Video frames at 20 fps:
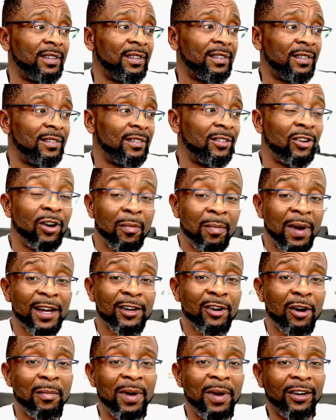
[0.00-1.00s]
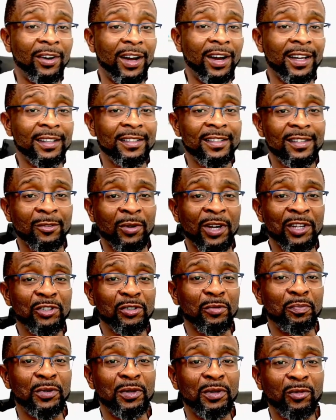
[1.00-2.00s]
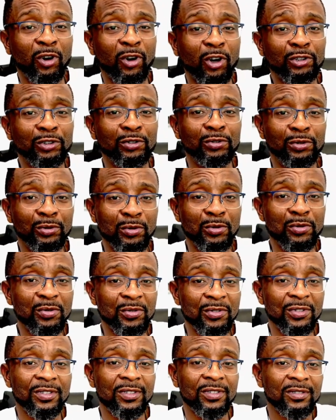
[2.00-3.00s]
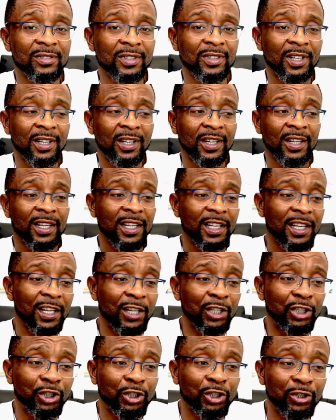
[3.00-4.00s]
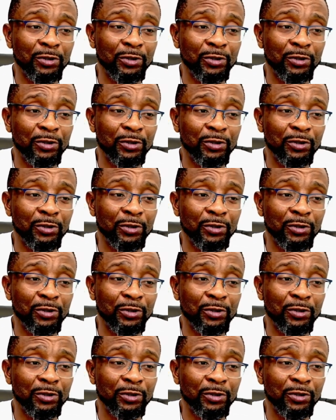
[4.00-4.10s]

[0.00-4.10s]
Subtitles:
Normal, right? Where Supreme Court rules, it should